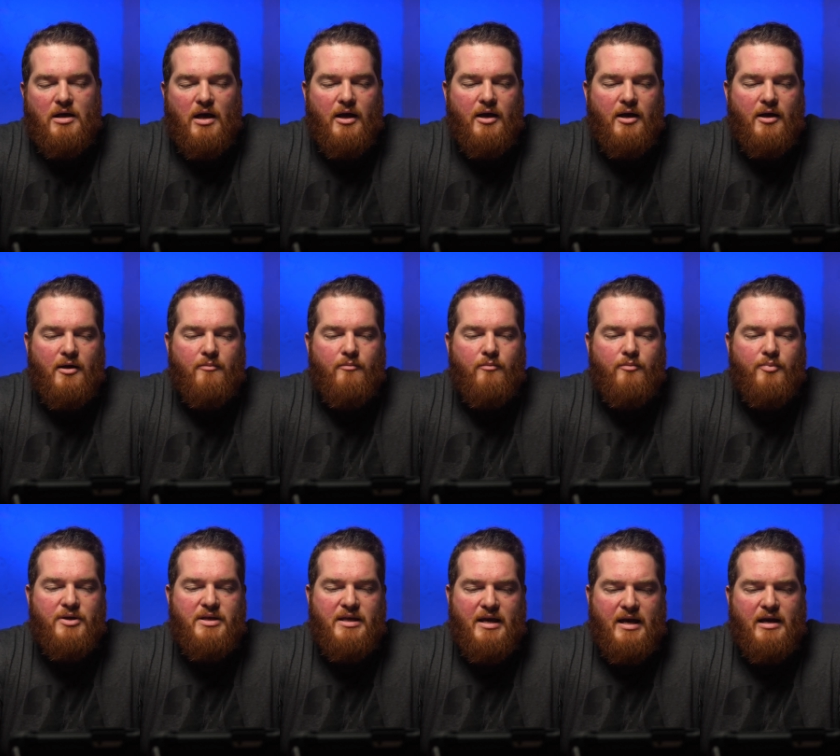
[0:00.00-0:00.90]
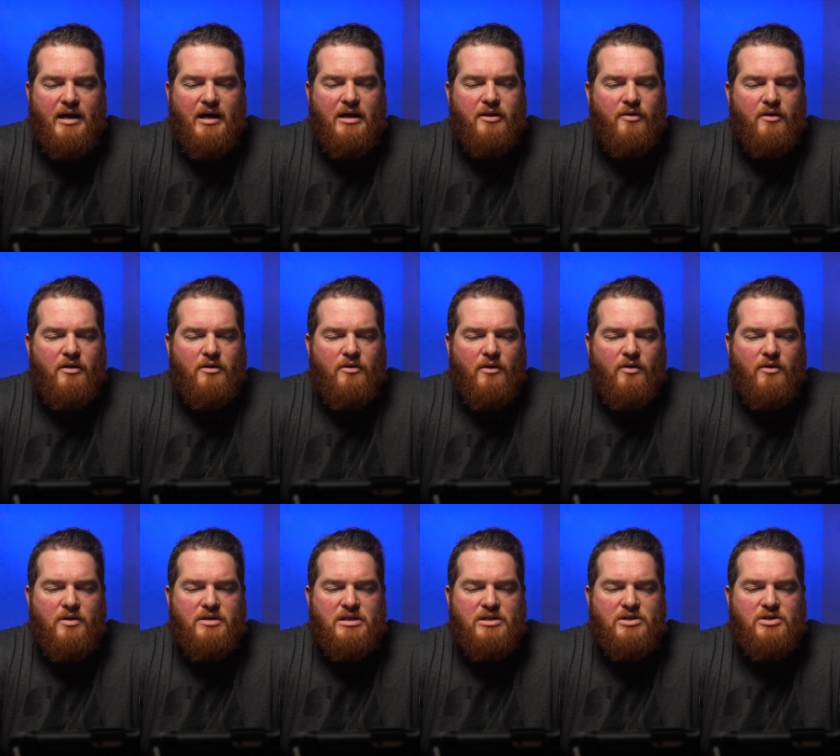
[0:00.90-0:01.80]
But yeah, I think
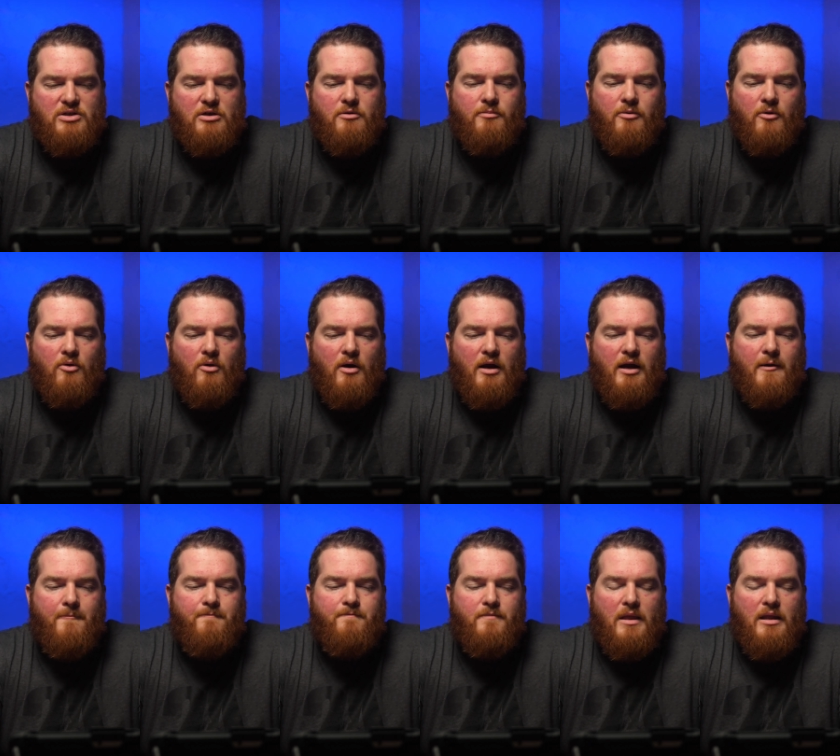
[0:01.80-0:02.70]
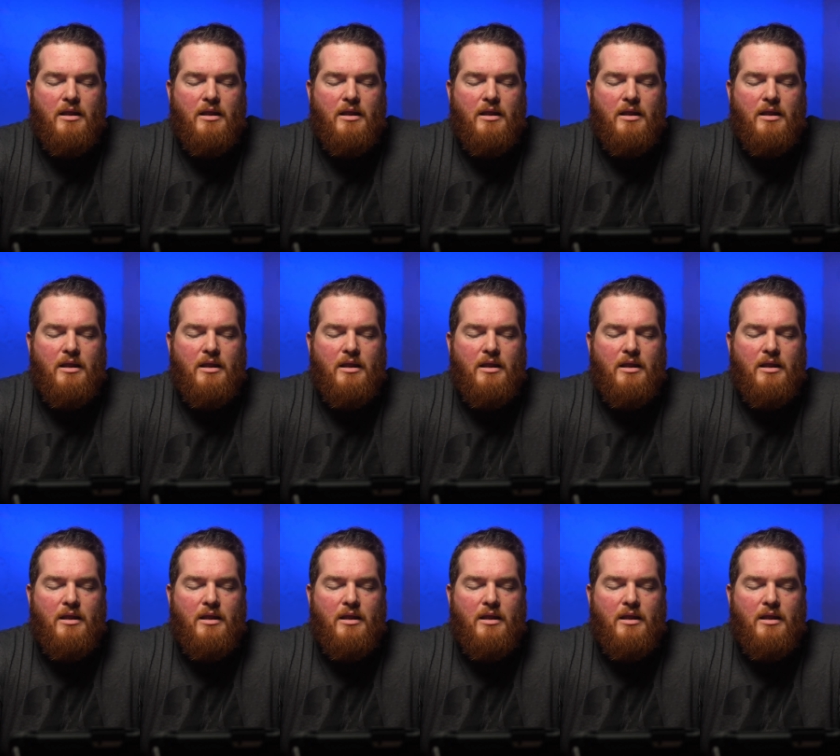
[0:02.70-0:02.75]
that this is super great.